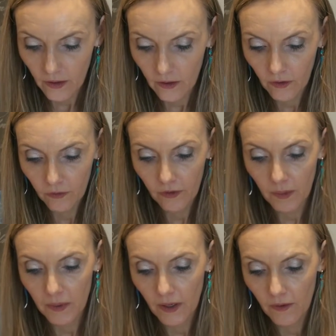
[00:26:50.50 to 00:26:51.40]
you'll
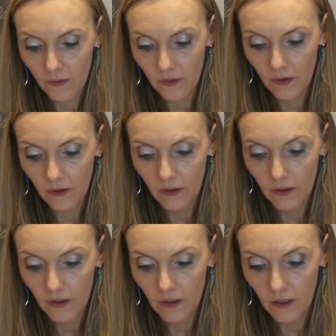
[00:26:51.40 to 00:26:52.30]
flip it over
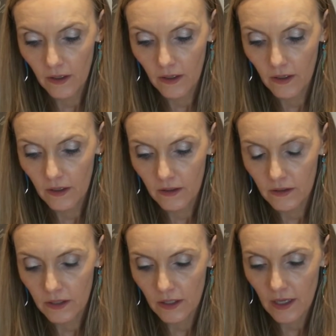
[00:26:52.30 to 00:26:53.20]

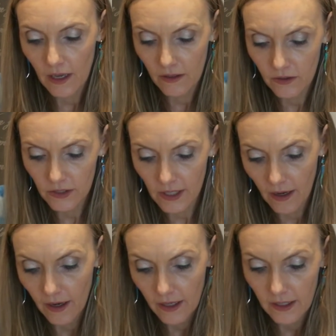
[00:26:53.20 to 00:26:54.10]
to the other
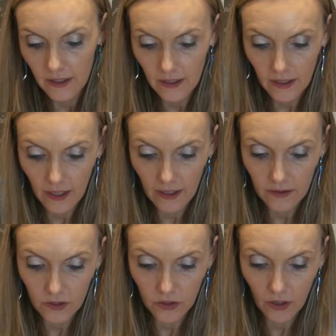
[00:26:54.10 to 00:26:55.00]
side and
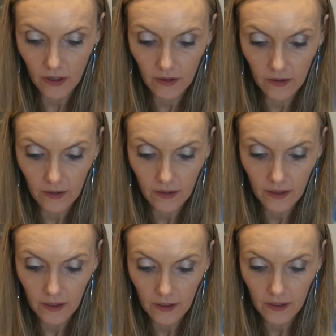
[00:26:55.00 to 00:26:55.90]
start
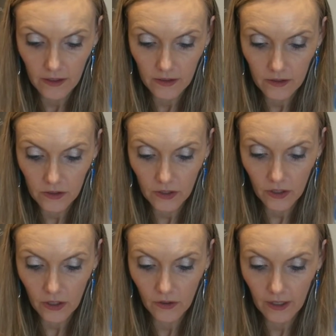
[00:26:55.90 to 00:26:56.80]

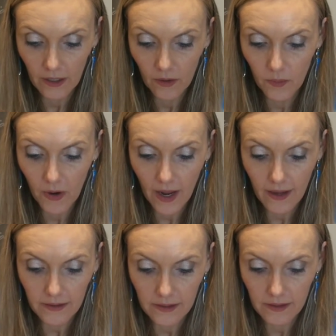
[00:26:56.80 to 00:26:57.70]
securing your
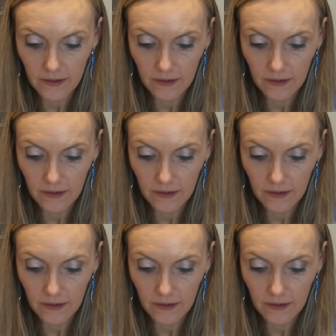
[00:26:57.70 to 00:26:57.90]
brads.